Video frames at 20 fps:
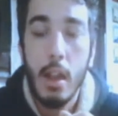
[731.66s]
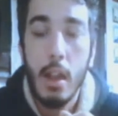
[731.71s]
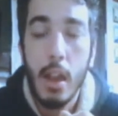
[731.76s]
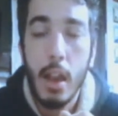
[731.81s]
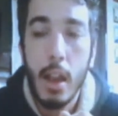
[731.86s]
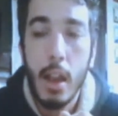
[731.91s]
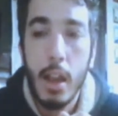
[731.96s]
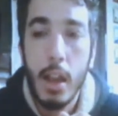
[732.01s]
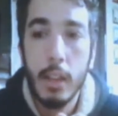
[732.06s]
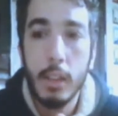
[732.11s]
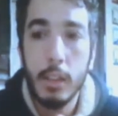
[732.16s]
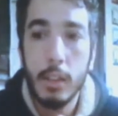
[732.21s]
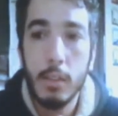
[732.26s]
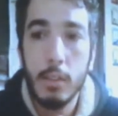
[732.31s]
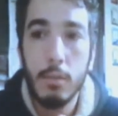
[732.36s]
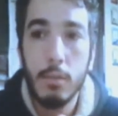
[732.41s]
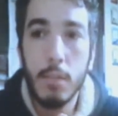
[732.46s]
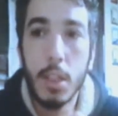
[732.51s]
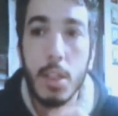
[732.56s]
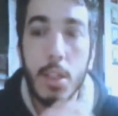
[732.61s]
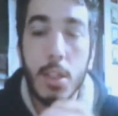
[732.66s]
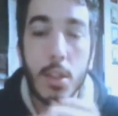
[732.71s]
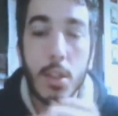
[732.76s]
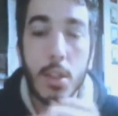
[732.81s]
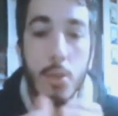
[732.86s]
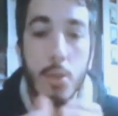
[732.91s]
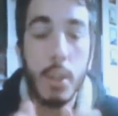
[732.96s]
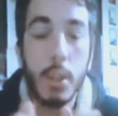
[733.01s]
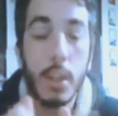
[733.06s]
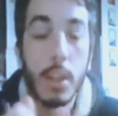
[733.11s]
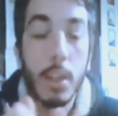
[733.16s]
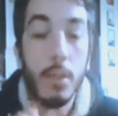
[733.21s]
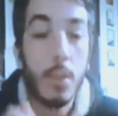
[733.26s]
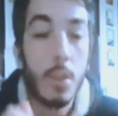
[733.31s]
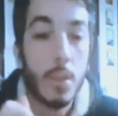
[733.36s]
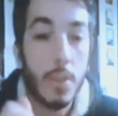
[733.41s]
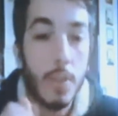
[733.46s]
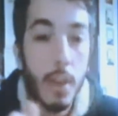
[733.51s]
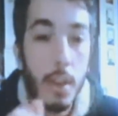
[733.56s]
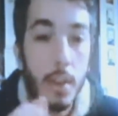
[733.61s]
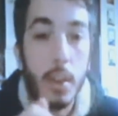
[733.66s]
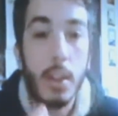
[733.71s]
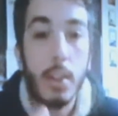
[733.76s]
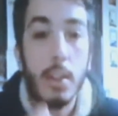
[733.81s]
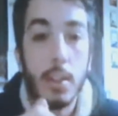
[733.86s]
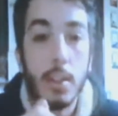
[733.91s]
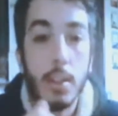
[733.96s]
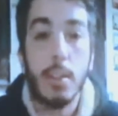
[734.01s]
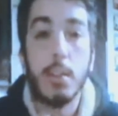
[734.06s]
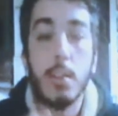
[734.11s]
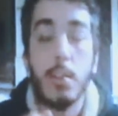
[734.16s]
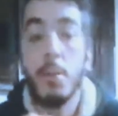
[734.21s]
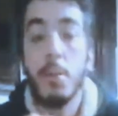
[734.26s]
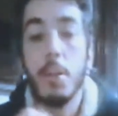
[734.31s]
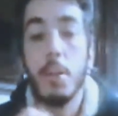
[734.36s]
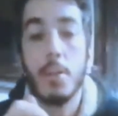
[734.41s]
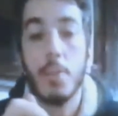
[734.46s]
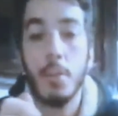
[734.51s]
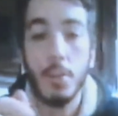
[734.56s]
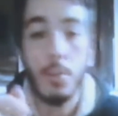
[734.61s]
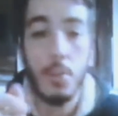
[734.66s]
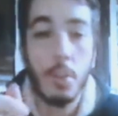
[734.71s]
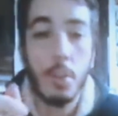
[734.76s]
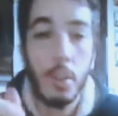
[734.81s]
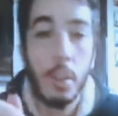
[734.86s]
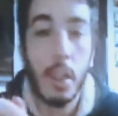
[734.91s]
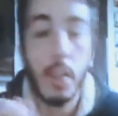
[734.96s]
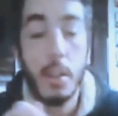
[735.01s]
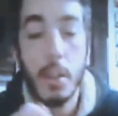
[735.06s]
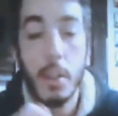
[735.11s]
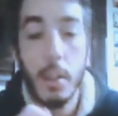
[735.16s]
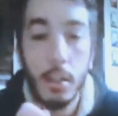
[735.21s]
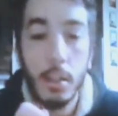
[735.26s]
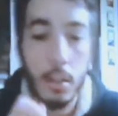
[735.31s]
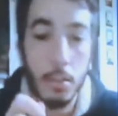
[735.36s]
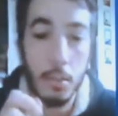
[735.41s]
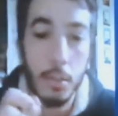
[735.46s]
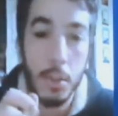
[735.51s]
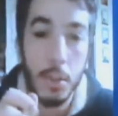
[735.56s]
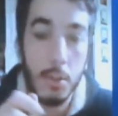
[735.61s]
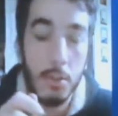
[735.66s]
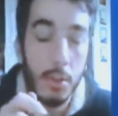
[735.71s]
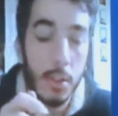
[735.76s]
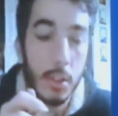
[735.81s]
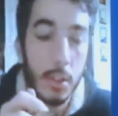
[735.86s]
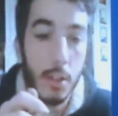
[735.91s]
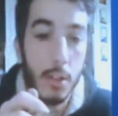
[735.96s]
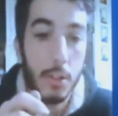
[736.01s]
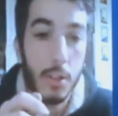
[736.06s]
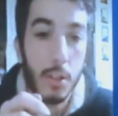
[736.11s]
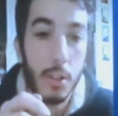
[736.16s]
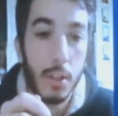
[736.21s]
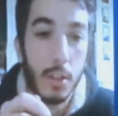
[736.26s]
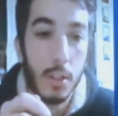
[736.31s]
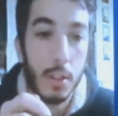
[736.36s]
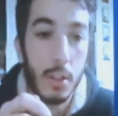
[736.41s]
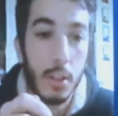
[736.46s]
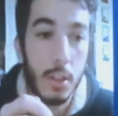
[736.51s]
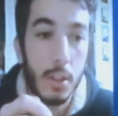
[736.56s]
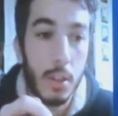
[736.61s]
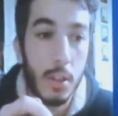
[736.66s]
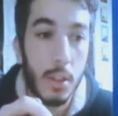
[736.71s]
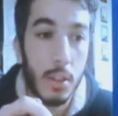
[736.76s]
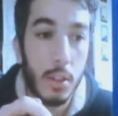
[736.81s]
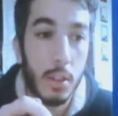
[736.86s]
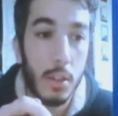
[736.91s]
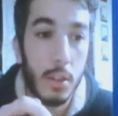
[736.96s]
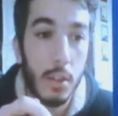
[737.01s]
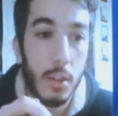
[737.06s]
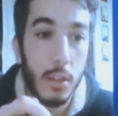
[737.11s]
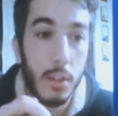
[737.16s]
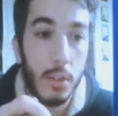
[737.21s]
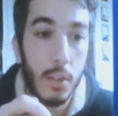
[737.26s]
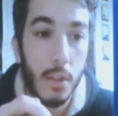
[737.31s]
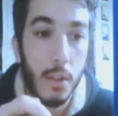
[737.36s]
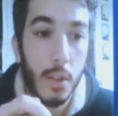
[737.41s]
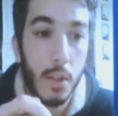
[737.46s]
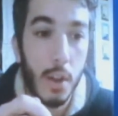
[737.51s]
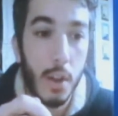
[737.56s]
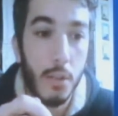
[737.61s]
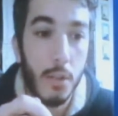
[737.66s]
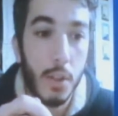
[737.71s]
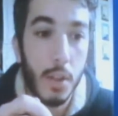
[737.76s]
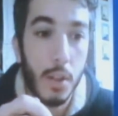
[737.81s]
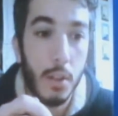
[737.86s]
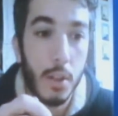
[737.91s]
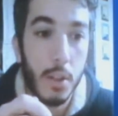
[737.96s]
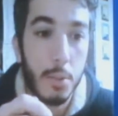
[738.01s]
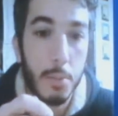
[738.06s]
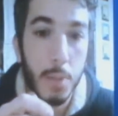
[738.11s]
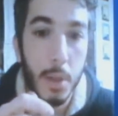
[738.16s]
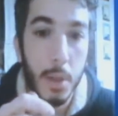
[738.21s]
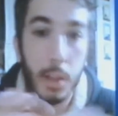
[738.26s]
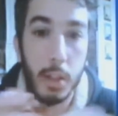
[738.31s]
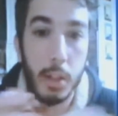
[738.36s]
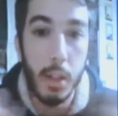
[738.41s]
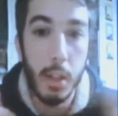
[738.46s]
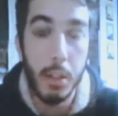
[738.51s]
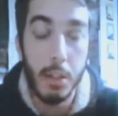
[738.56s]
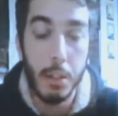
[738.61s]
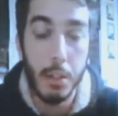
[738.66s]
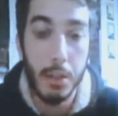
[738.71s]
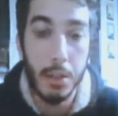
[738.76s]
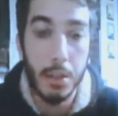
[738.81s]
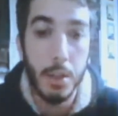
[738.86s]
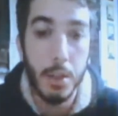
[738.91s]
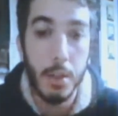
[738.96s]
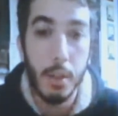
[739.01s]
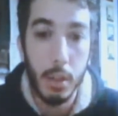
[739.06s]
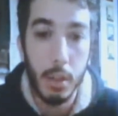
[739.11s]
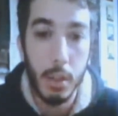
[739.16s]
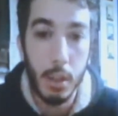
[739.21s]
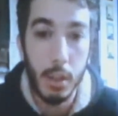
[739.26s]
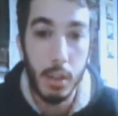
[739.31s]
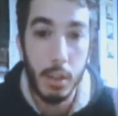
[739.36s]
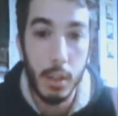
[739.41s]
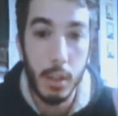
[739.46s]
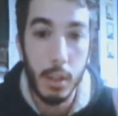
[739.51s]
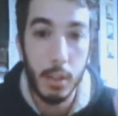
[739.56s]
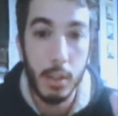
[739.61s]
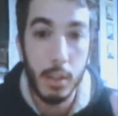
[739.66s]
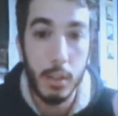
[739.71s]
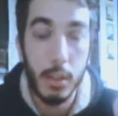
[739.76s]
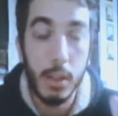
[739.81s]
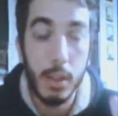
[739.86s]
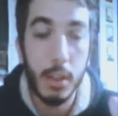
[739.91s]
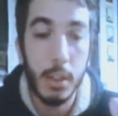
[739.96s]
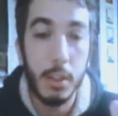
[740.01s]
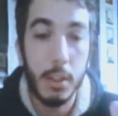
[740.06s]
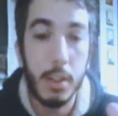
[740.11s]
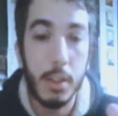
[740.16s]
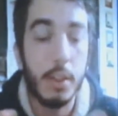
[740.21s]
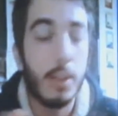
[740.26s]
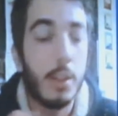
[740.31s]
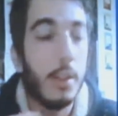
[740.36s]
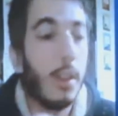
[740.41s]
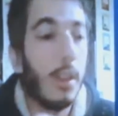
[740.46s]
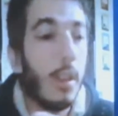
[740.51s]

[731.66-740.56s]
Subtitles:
And this screening was very interesting, because in Jordan, the majority of the spectators in the theater,